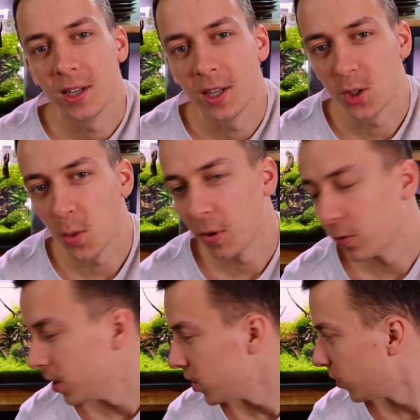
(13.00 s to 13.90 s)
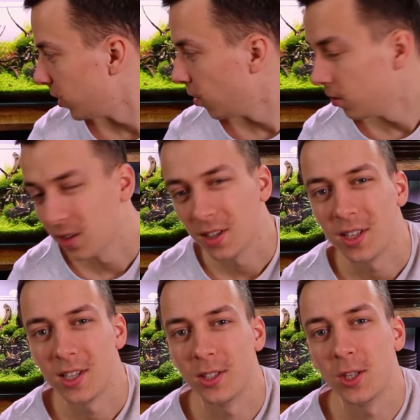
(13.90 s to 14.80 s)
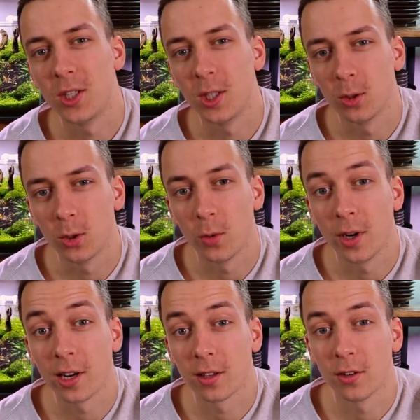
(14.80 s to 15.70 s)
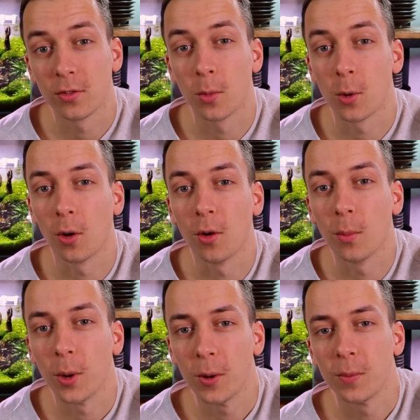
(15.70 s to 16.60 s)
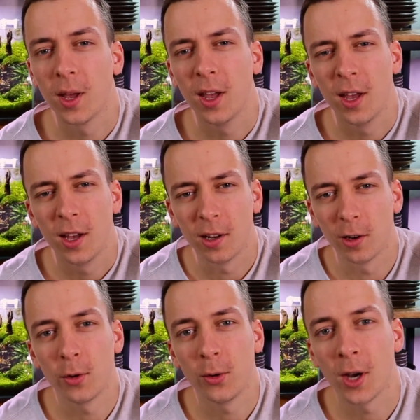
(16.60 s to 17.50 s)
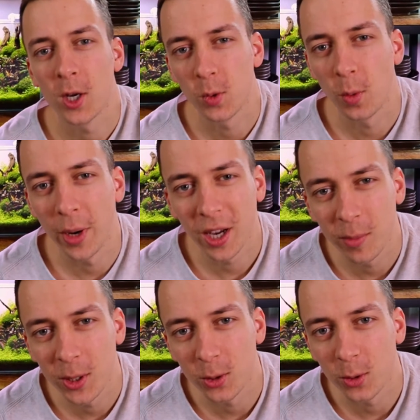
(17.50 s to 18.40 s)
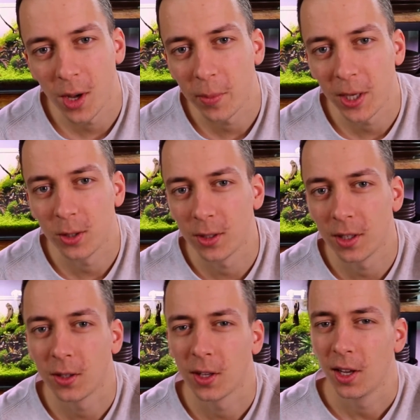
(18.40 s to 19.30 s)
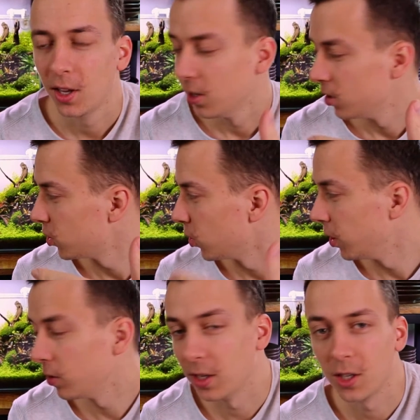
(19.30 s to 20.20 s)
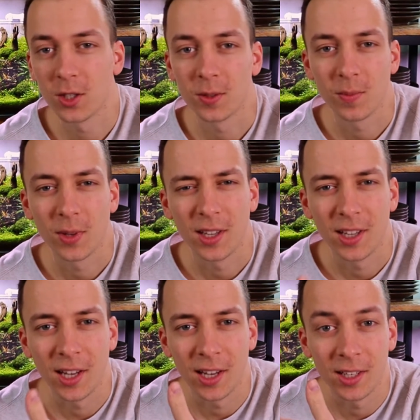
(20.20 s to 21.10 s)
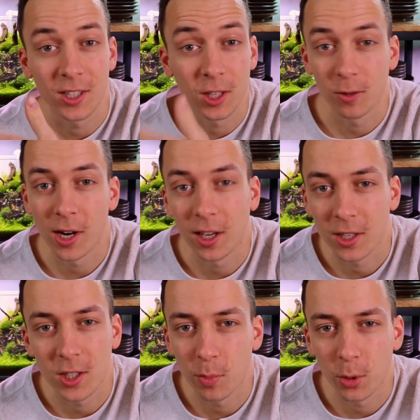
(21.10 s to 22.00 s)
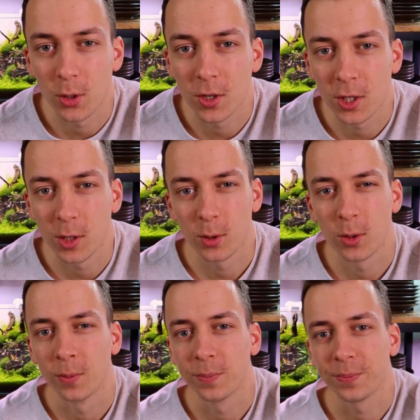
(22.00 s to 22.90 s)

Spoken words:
The topic of today's video is the CO2 reactor from Colombo. A lot of you guys were begging me to do an update on it. So here it is, and it's still running, still producing CO2.